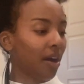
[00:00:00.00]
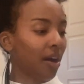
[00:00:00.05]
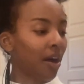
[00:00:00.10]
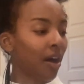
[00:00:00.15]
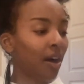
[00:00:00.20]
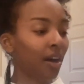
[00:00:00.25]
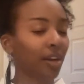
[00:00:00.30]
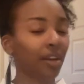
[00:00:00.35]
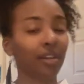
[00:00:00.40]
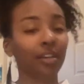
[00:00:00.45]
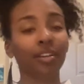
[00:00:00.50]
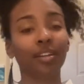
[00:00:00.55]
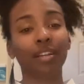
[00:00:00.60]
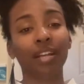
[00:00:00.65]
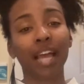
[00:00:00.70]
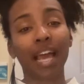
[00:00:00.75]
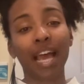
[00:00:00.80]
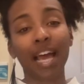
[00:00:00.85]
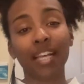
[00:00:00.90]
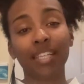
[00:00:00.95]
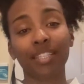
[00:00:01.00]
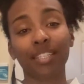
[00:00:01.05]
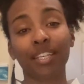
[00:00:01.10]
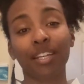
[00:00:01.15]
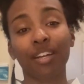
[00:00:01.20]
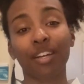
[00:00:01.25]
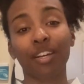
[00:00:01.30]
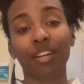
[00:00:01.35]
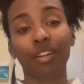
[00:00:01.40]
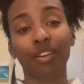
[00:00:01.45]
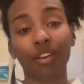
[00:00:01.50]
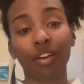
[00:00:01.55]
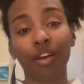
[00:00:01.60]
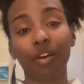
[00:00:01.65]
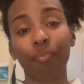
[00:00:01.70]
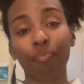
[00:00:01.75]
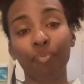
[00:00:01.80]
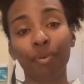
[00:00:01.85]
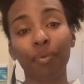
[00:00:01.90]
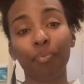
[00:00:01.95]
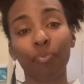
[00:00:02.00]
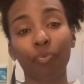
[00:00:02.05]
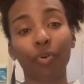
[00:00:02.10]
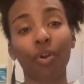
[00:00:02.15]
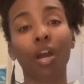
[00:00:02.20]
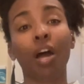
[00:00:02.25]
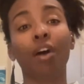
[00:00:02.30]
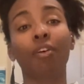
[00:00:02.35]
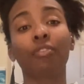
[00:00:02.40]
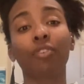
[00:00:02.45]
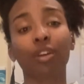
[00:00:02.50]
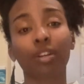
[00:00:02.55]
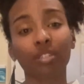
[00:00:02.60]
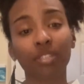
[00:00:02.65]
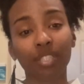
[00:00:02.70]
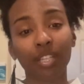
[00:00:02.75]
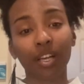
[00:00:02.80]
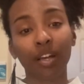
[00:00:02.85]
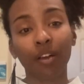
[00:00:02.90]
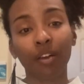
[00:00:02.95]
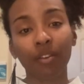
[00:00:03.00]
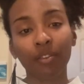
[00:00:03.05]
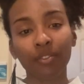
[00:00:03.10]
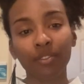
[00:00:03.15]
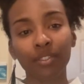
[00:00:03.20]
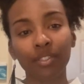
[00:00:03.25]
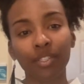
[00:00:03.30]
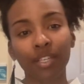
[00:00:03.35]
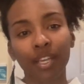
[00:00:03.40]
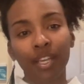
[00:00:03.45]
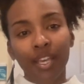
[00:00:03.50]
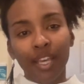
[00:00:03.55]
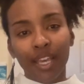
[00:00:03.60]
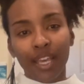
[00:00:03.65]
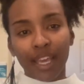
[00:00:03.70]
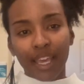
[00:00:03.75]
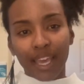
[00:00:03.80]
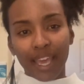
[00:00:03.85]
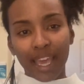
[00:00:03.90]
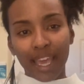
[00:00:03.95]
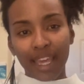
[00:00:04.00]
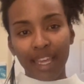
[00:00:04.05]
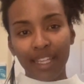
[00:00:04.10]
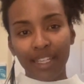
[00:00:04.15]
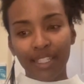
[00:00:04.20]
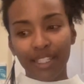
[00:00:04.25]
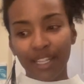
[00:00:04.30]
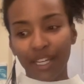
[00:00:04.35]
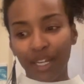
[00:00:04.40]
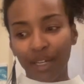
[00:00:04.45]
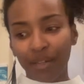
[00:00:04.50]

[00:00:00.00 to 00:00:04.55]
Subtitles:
are asking a bit more of ourselves. And